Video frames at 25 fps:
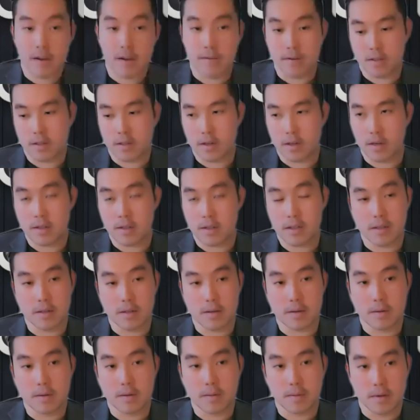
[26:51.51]
for sure.
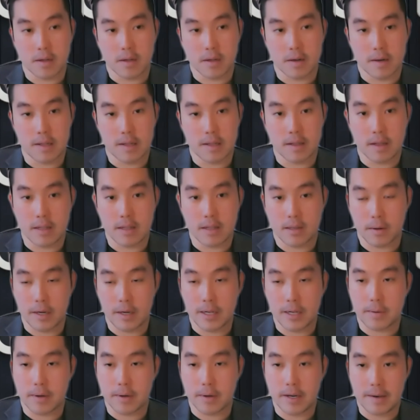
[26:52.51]
So, in
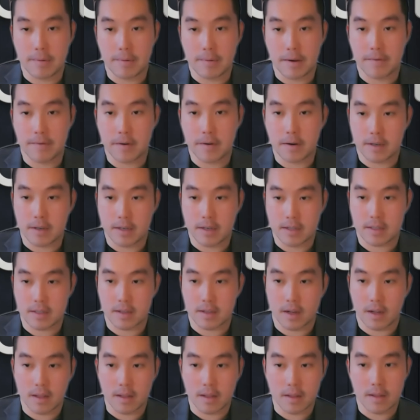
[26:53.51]
2020, we
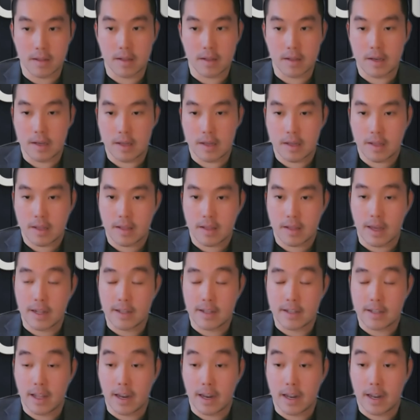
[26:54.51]
focused on
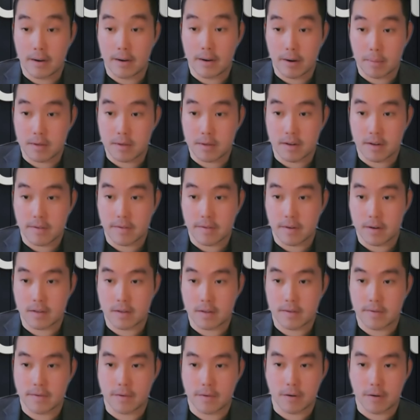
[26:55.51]
end-to-end encryption
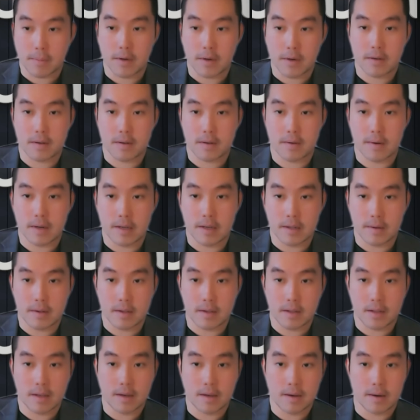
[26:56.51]
first and foremost, right?
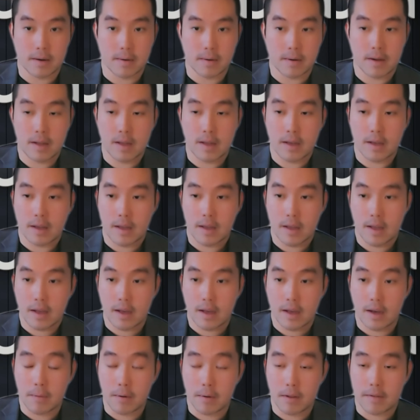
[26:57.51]

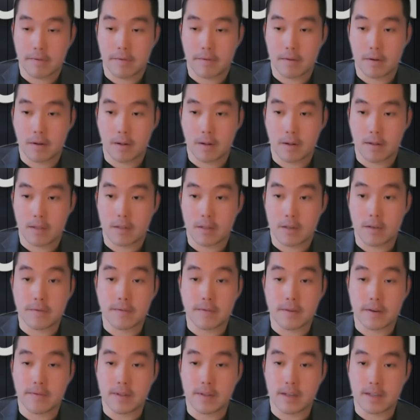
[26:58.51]
With full
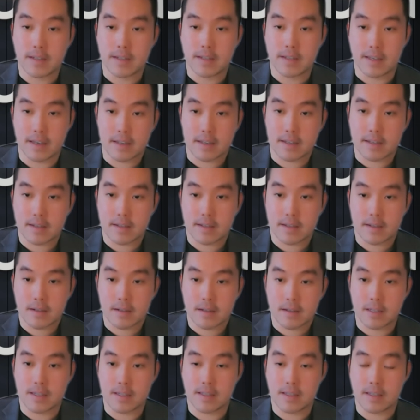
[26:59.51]
256
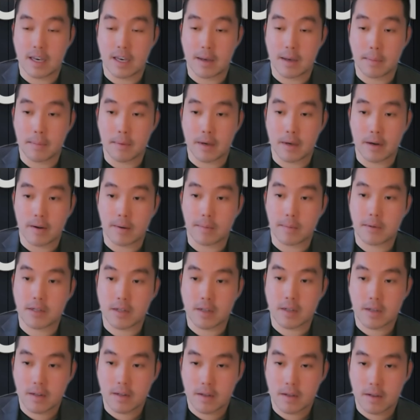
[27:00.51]
GCM
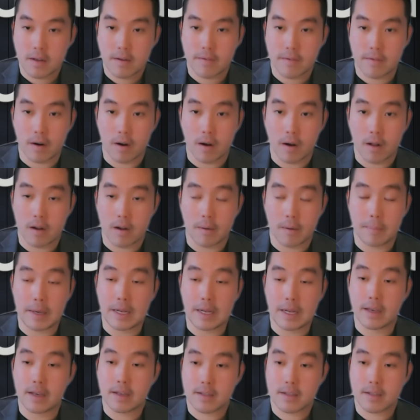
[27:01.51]
encryption for all our
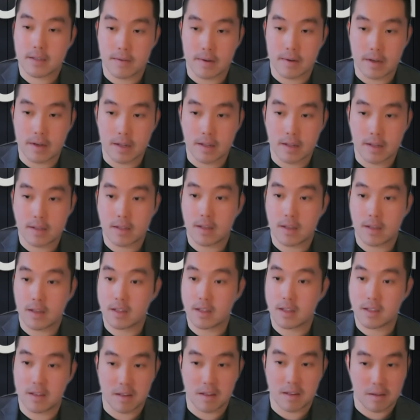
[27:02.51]
meetings, right?
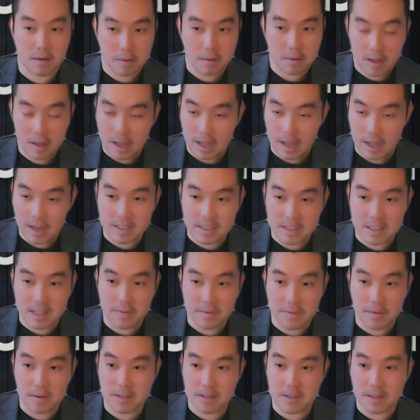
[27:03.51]
Highest
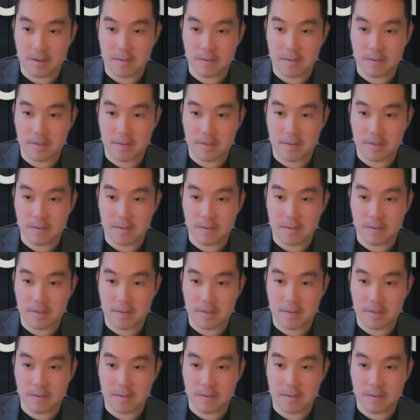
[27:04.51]
levels